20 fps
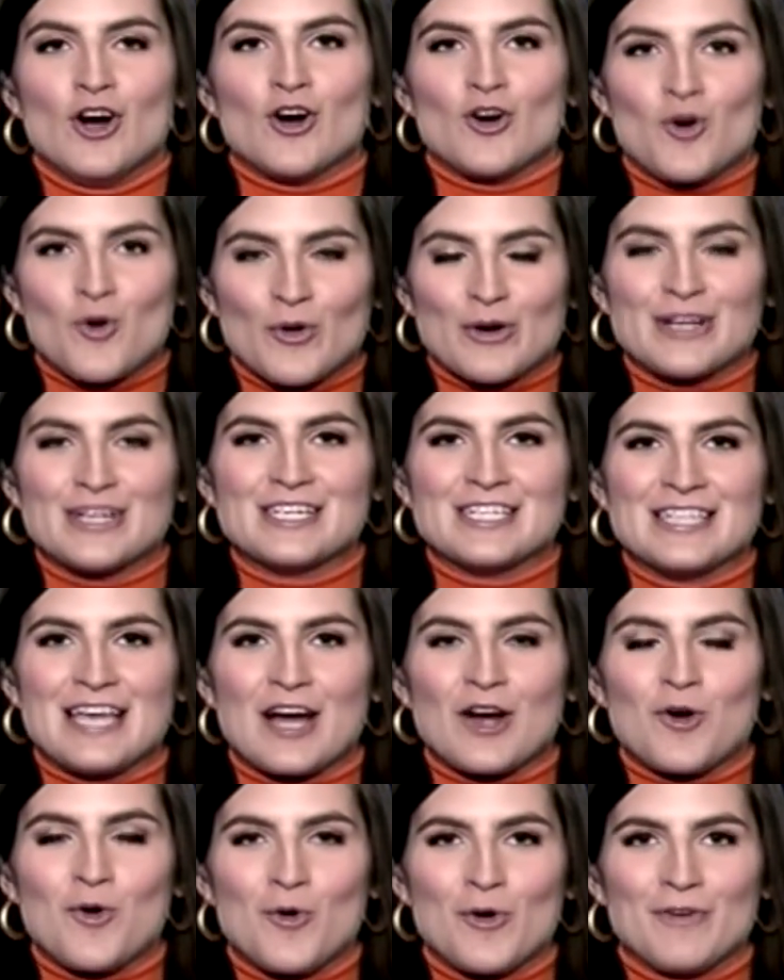according to
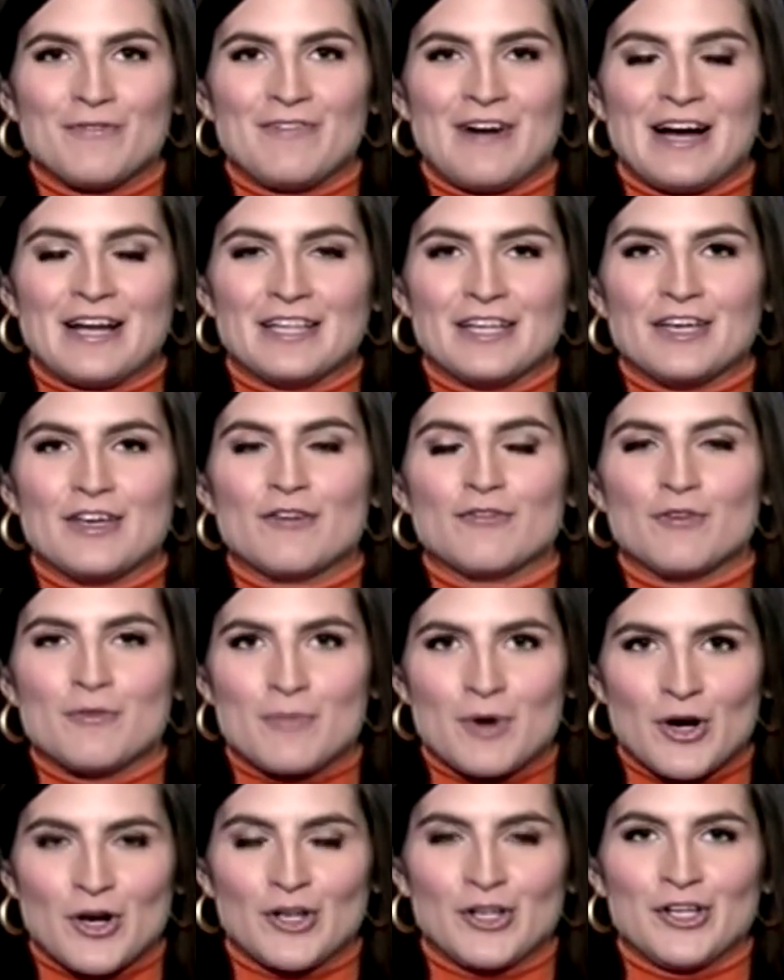that court filing
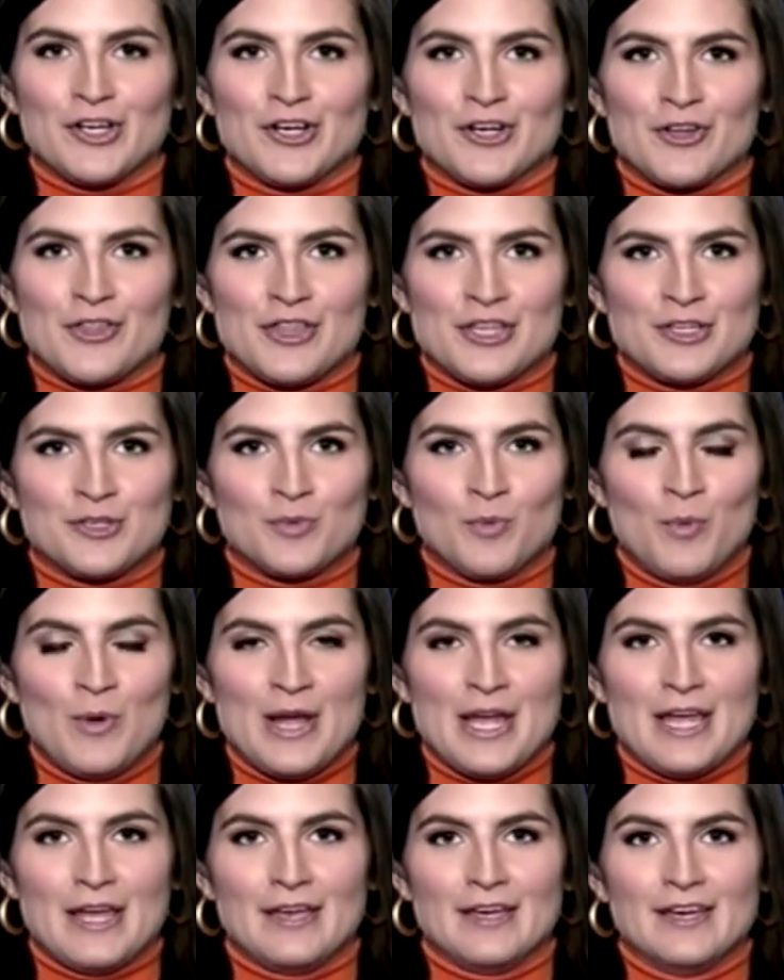from earlier this
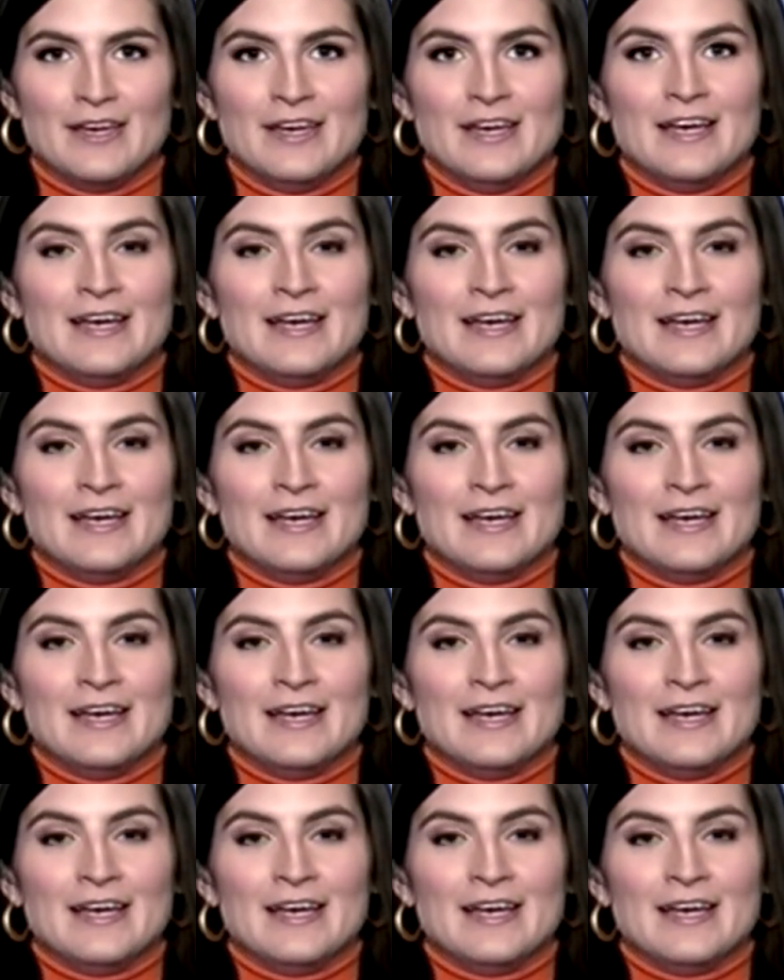week.